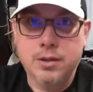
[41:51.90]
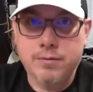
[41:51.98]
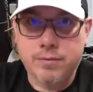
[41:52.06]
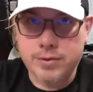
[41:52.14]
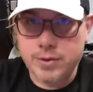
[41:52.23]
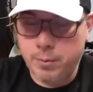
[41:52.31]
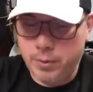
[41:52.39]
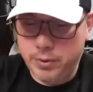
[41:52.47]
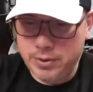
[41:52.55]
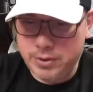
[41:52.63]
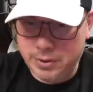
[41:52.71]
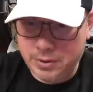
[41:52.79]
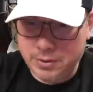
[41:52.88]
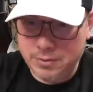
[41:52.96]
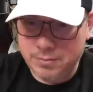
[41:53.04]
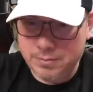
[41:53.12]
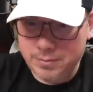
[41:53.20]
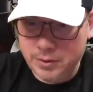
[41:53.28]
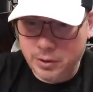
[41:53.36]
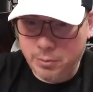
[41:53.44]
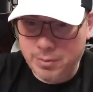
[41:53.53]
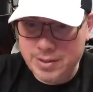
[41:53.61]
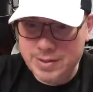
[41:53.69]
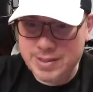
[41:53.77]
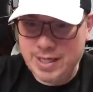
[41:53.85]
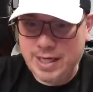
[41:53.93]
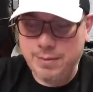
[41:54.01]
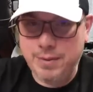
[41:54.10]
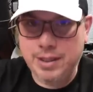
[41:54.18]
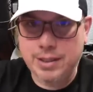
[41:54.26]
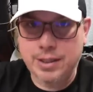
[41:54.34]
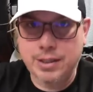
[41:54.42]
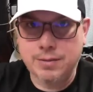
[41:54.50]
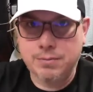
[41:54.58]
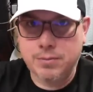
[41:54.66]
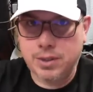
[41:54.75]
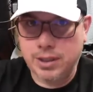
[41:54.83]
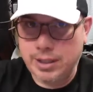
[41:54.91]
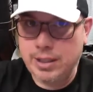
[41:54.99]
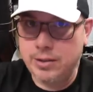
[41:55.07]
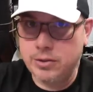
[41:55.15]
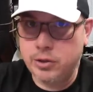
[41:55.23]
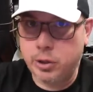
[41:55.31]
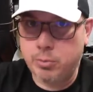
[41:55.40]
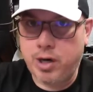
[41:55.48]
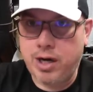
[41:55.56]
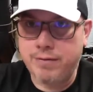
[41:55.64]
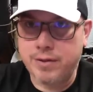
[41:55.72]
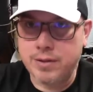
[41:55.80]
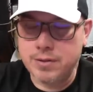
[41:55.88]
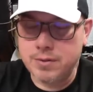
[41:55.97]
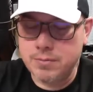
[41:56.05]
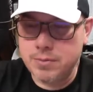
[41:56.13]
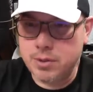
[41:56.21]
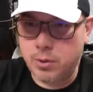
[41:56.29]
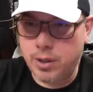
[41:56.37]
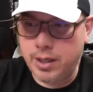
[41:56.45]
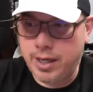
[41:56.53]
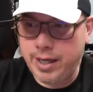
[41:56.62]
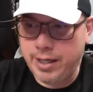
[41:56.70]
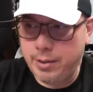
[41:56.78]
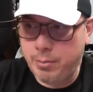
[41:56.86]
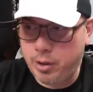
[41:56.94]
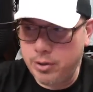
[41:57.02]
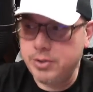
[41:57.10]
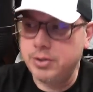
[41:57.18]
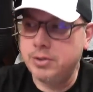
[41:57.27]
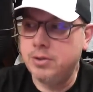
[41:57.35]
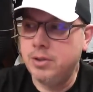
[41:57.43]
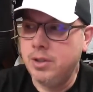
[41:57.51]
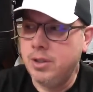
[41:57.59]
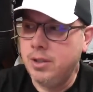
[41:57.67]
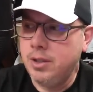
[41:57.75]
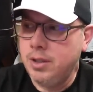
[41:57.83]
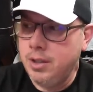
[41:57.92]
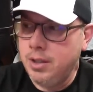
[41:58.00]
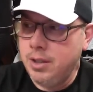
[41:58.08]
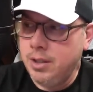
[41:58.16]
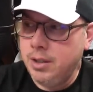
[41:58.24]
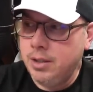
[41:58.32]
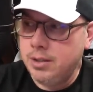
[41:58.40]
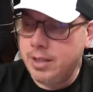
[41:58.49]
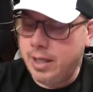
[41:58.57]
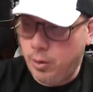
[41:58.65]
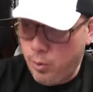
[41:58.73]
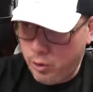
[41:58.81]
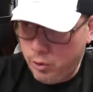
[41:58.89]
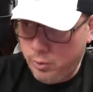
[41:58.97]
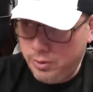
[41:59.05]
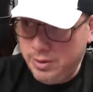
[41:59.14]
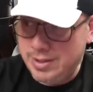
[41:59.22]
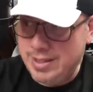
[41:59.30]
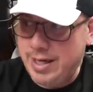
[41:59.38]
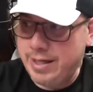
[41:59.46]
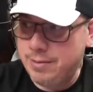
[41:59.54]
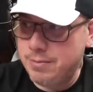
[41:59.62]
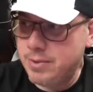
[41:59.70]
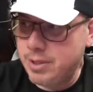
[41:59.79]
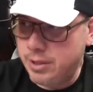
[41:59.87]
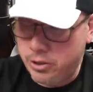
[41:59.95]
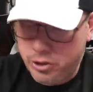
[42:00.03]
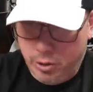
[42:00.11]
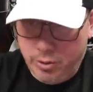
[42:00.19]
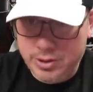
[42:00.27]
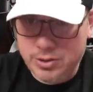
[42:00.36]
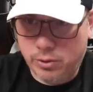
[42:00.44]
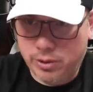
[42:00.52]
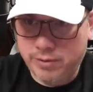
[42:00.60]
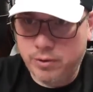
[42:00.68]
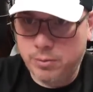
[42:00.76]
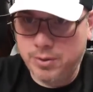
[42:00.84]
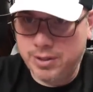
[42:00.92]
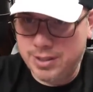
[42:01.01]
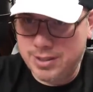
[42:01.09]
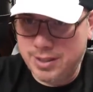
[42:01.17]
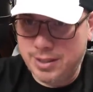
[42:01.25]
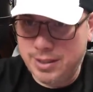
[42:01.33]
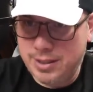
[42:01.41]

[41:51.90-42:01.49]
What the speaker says: for someone to, you know, be scammy and it can eat into your profit. So I had a person that ordered one of these items and it showed as delivered, but they said they